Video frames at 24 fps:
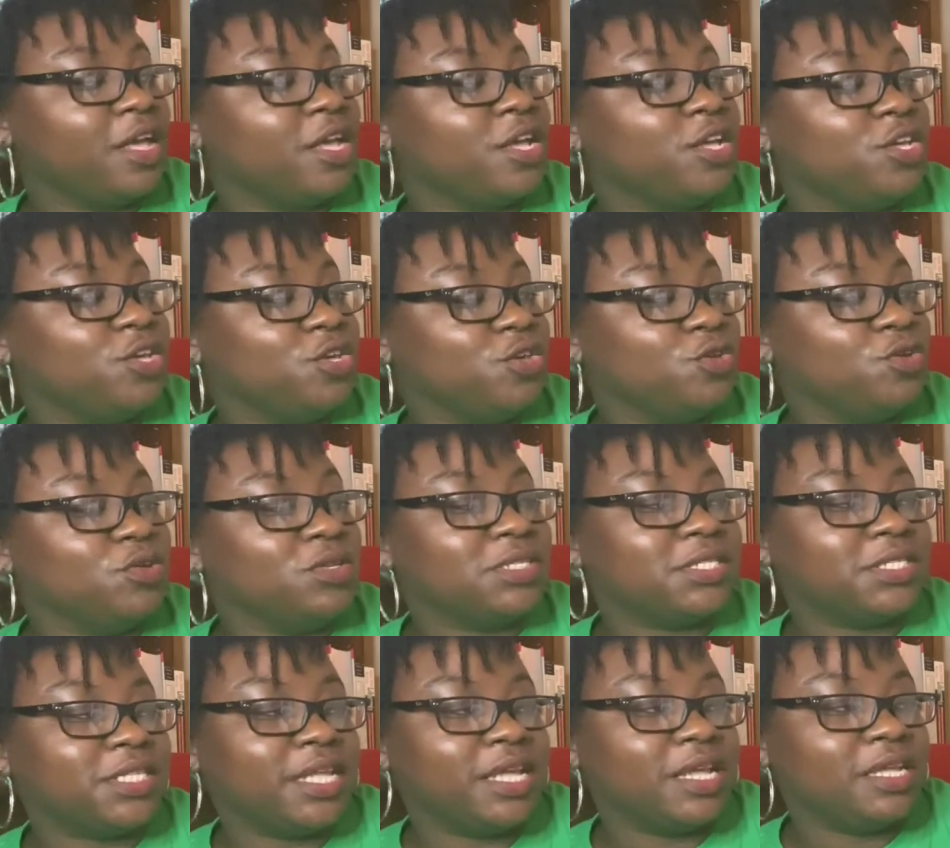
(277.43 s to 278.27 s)

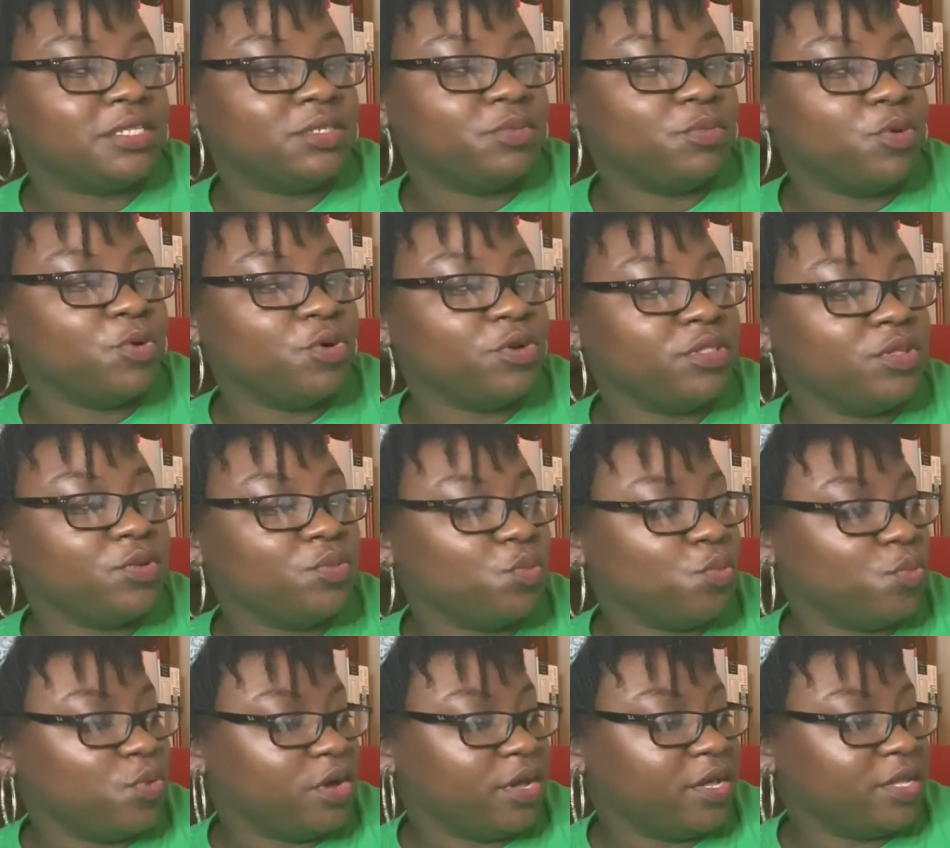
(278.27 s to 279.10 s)
Use things more
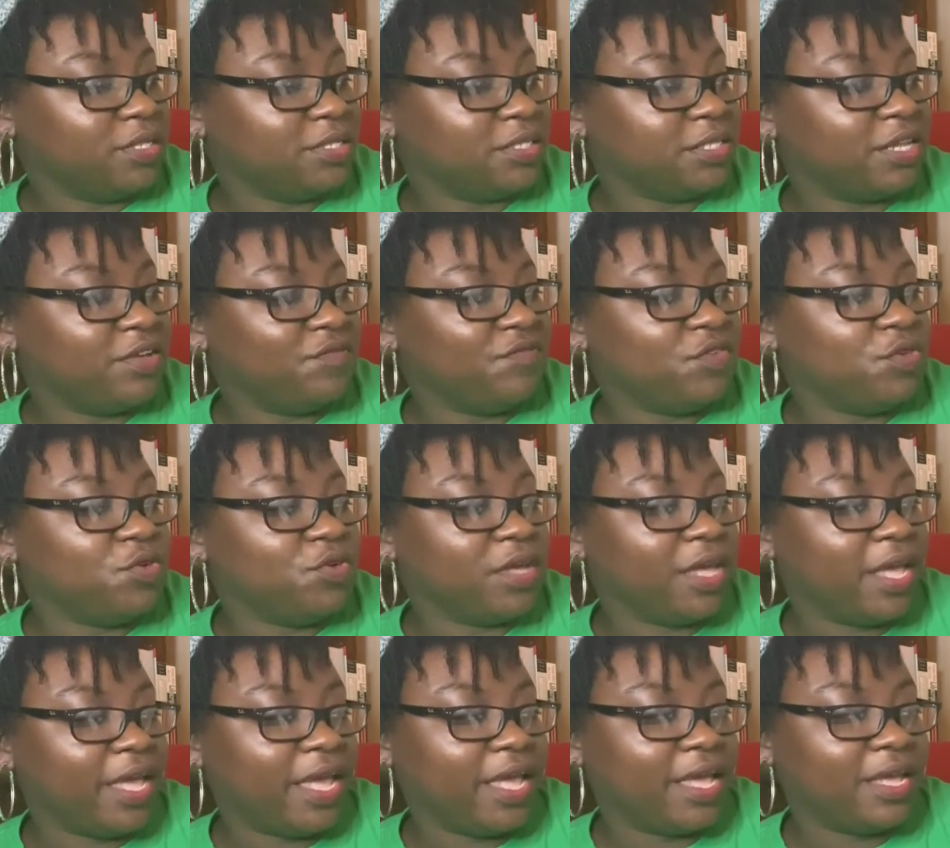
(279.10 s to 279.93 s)
than once if you
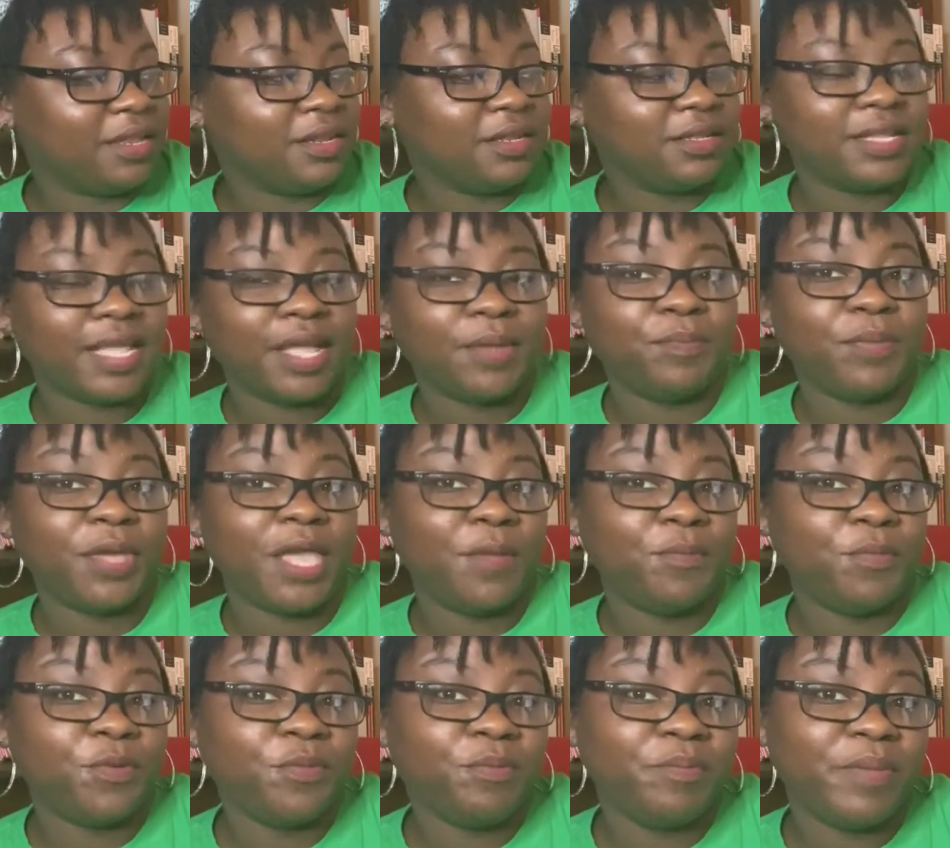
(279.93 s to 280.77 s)
can, like
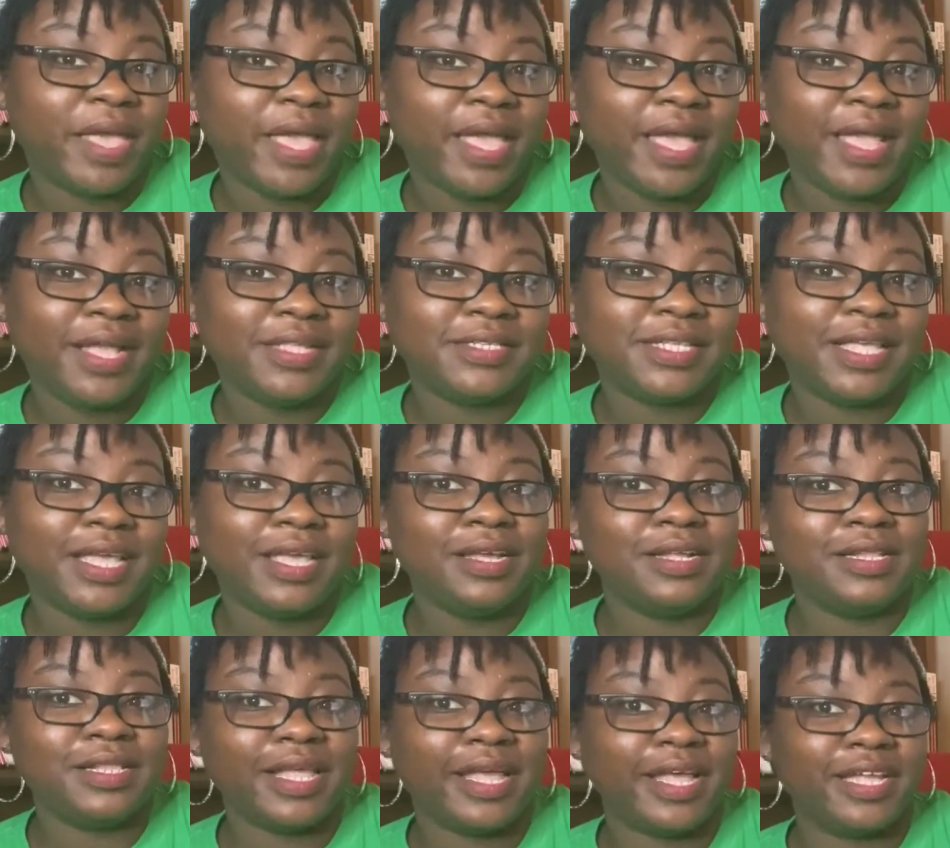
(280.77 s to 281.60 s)
paper bags
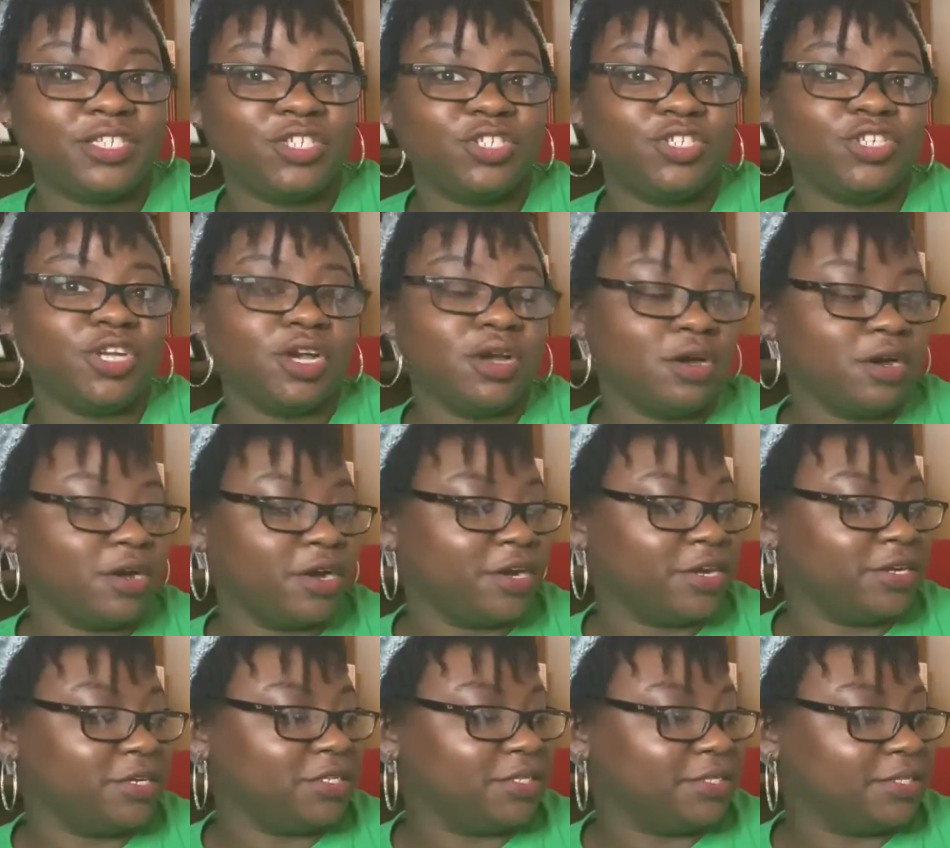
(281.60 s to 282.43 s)
and glass
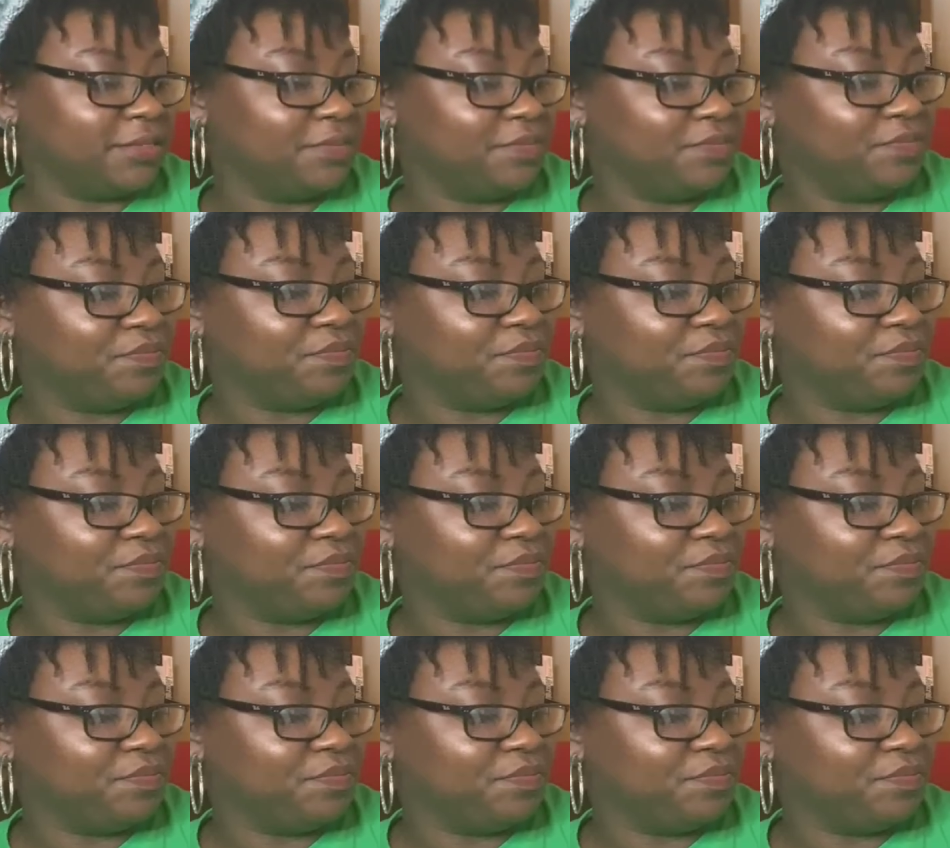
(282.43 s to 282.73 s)
jars.